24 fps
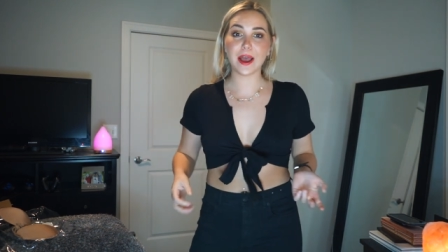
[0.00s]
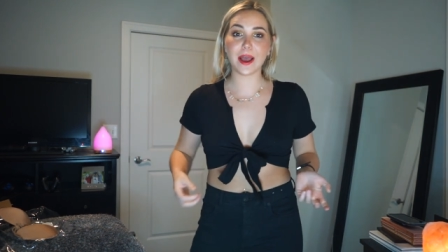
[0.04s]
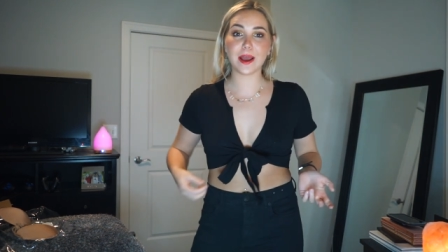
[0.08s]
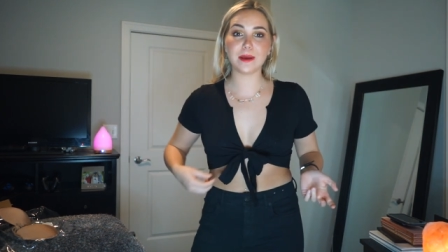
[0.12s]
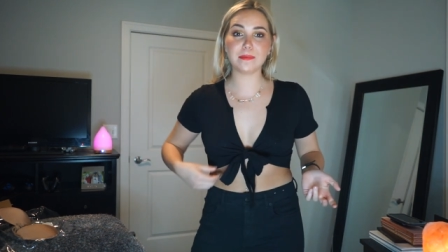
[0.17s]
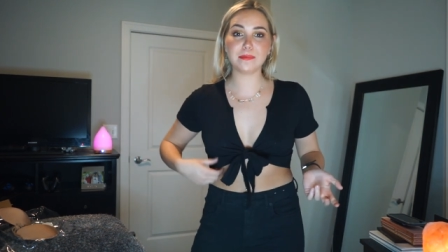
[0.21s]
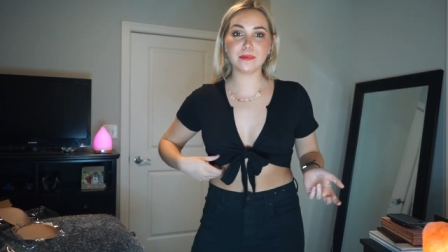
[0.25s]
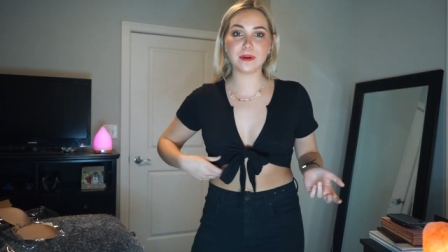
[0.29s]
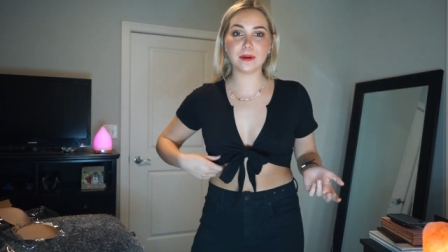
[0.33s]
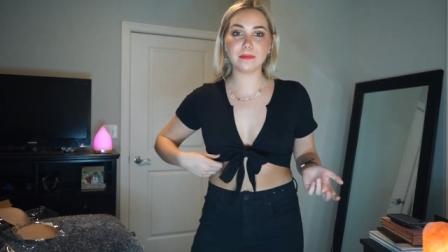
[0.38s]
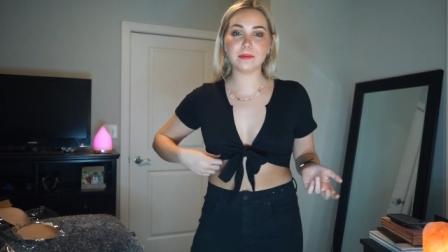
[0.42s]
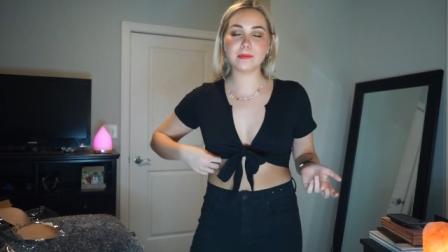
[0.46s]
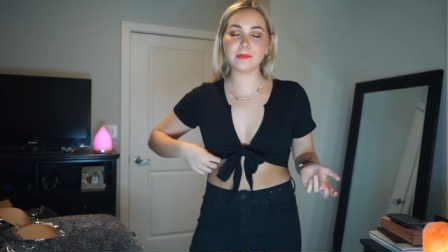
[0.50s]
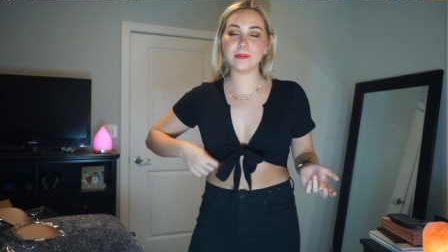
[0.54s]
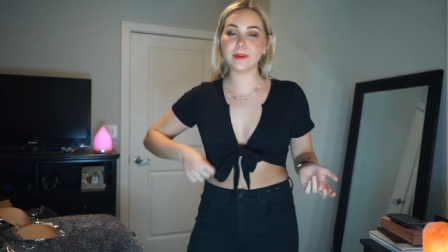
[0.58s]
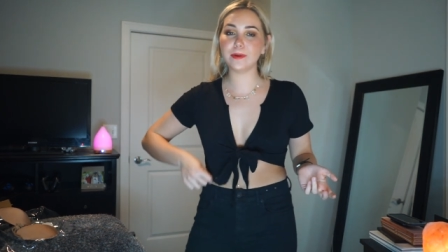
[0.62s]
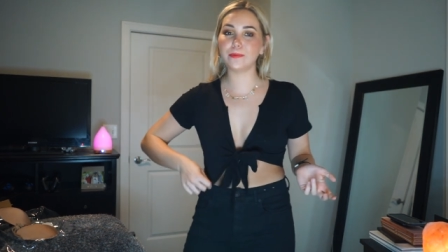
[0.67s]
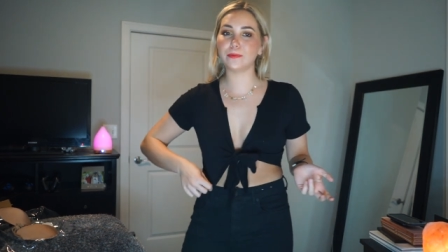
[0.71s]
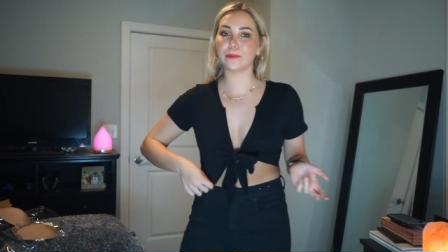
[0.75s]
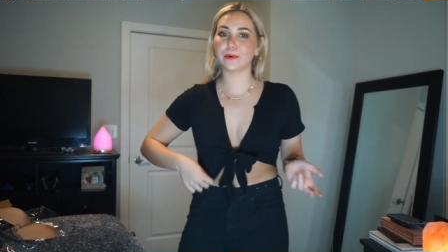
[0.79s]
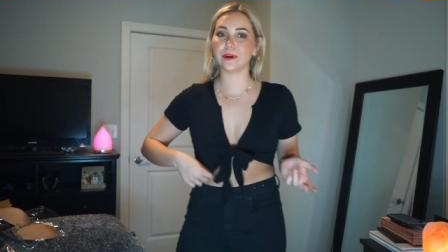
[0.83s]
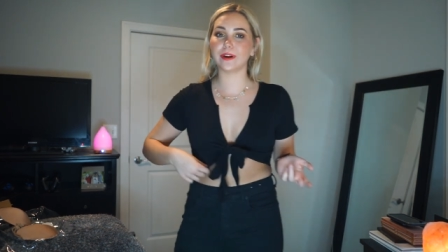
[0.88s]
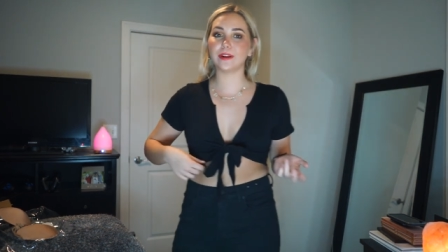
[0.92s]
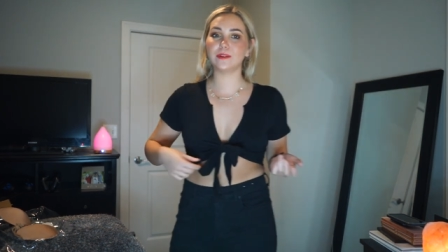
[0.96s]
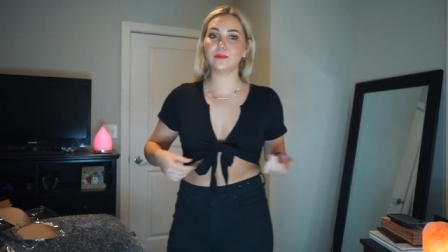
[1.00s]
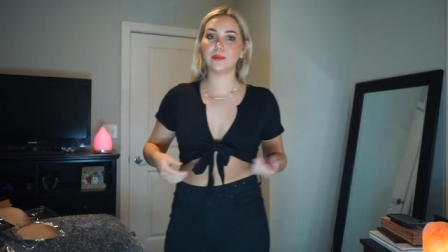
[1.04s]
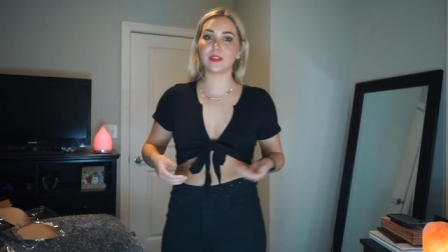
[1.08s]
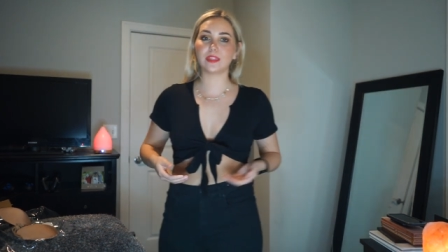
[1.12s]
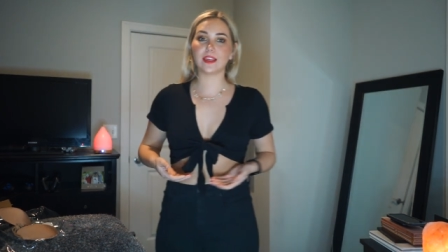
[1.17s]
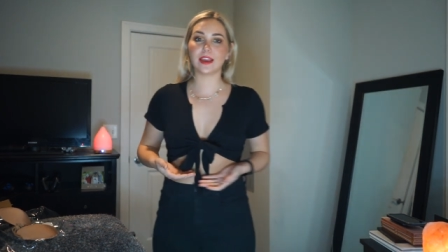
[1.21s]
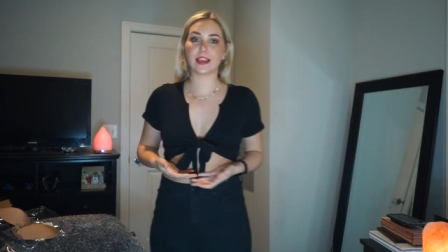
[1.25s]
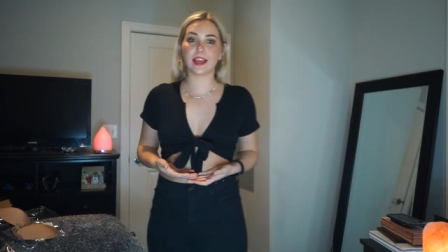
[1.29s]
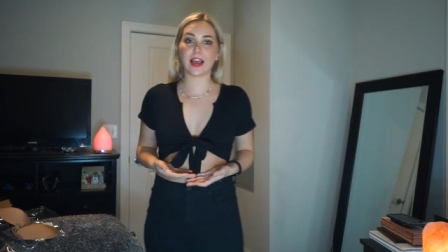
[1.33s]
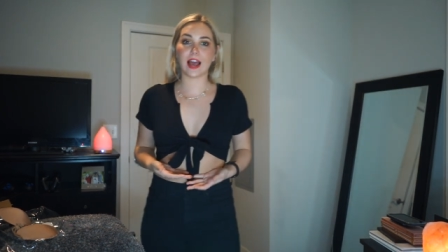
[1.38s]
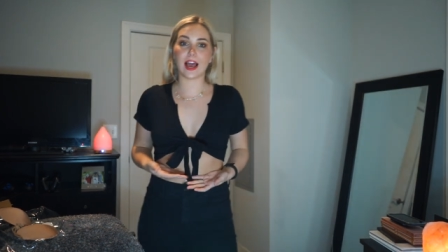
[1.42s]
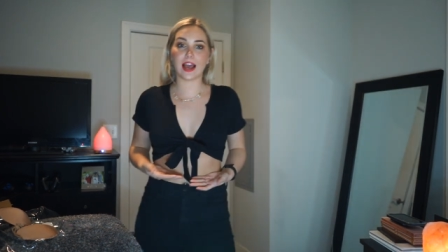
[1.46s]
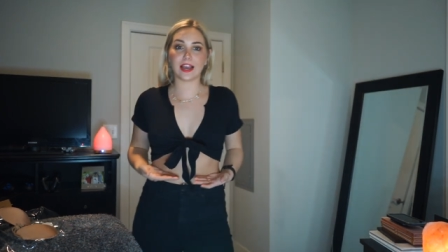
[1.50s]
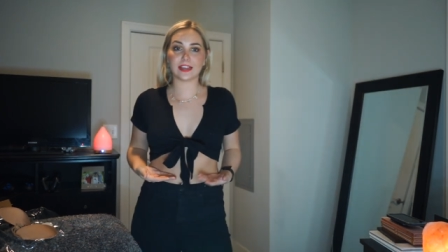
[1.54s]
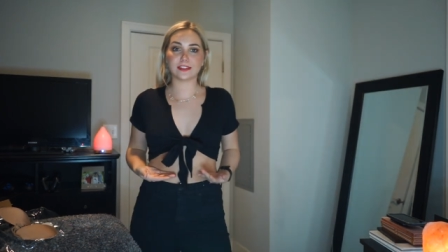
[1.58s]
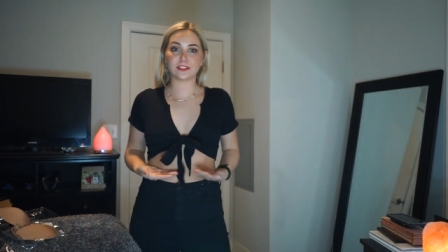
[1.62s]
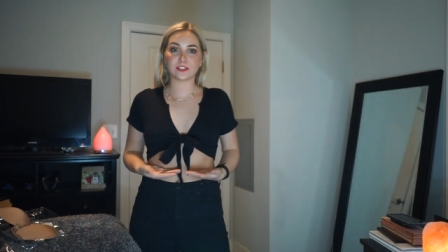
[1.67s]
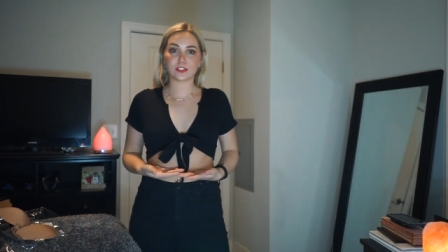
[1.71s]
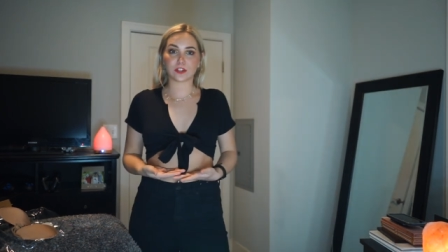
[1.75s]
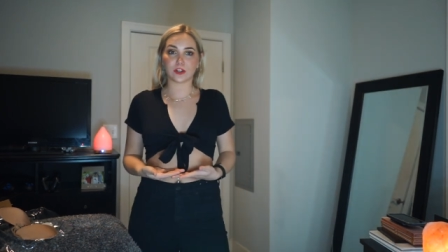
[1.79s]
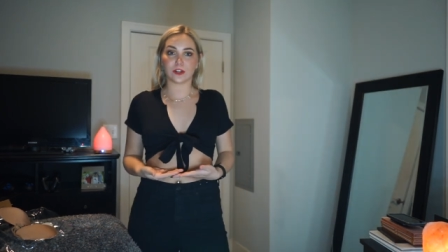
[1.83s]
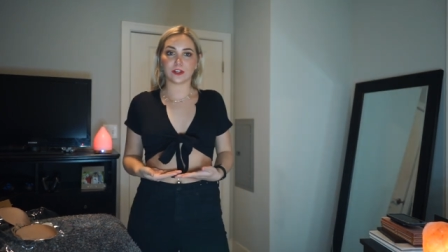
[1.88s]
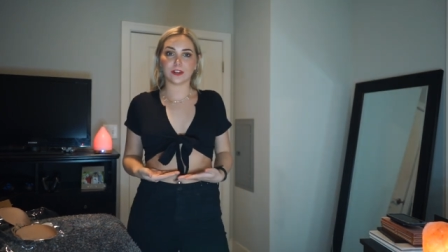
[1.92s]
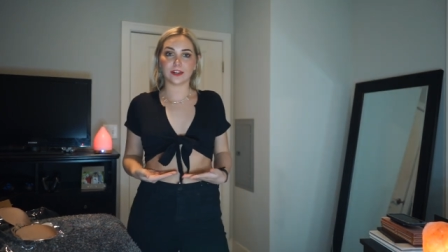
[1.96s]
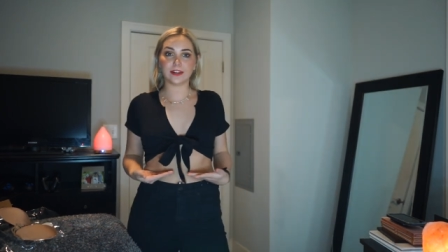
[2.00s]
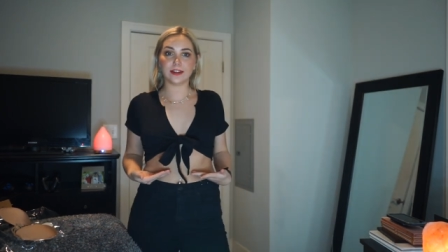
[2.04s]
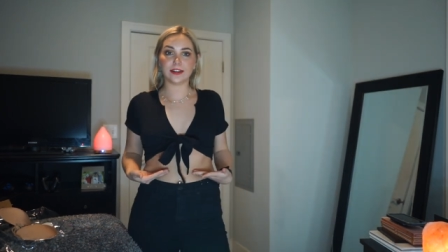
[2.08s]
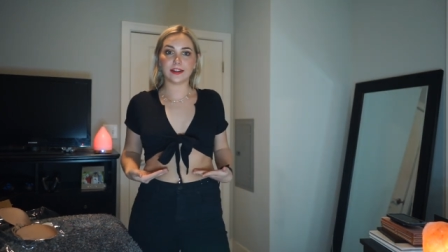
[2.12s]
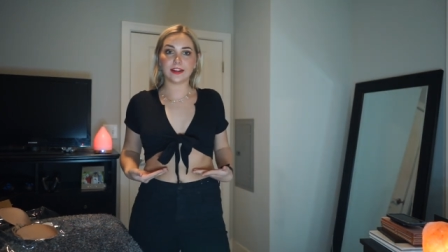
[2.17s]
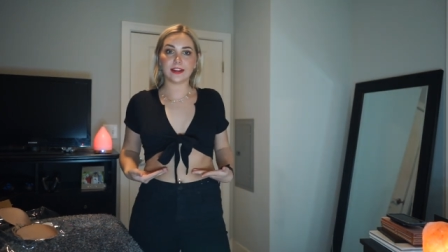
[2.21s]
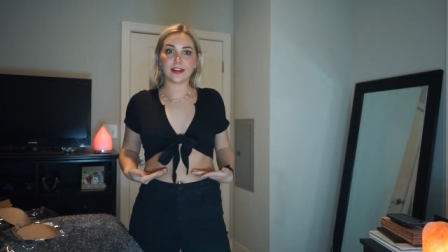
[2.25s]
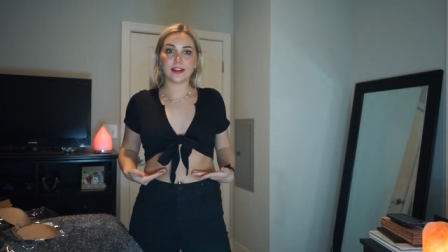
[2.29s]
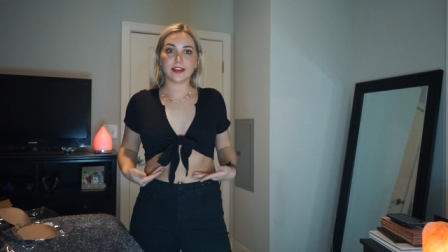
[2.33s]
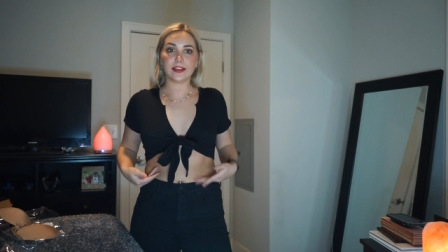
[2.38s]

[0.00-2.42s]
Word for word: I probably would with like a high skirt